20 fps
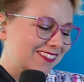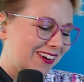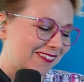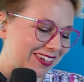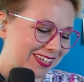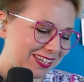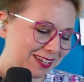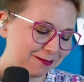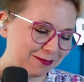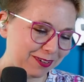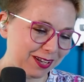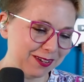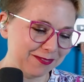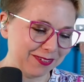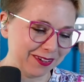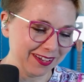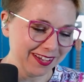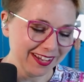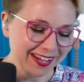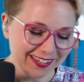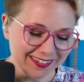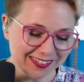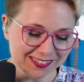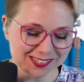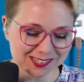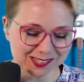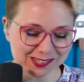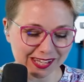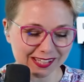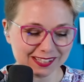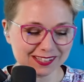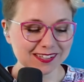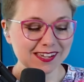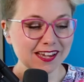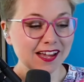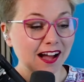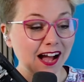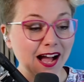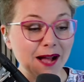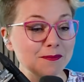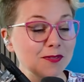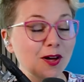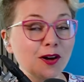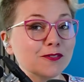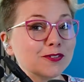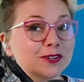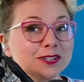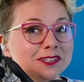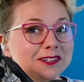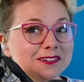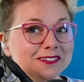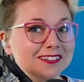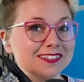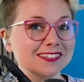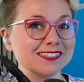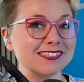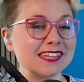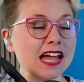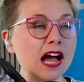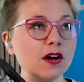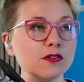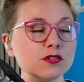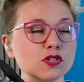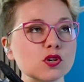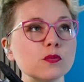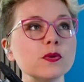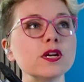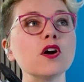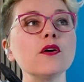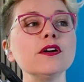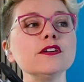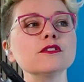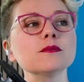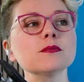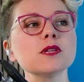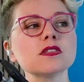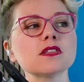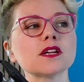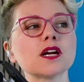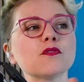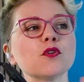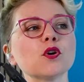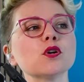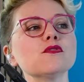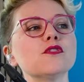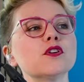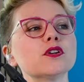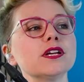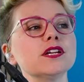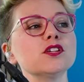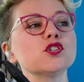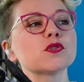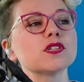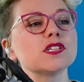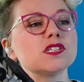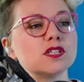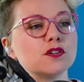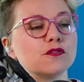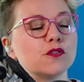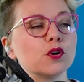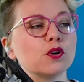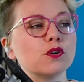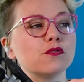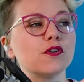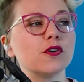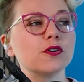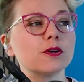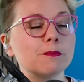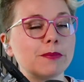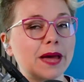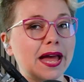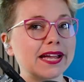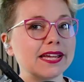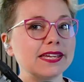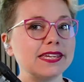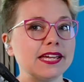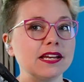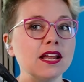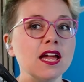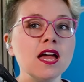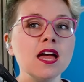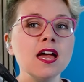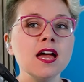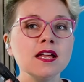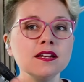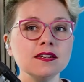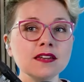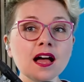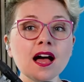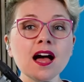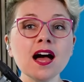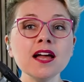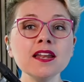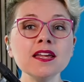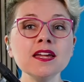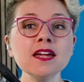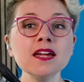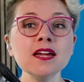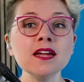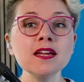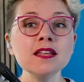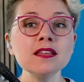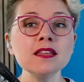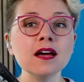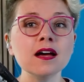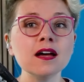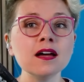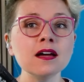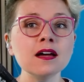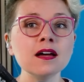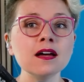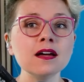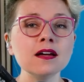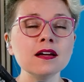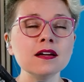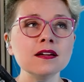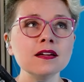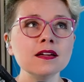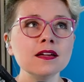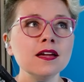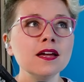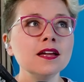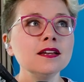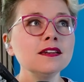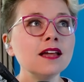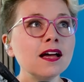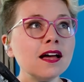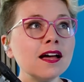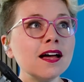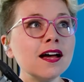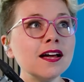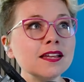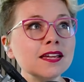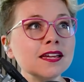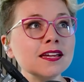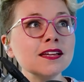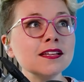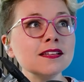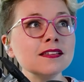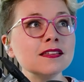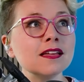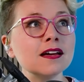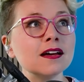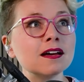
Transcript: making fun of her. It's just like, I'm not very good at the sound. So we're going from the thicker vocal fold into the stiff vocal fold and back again. Not in the, not in,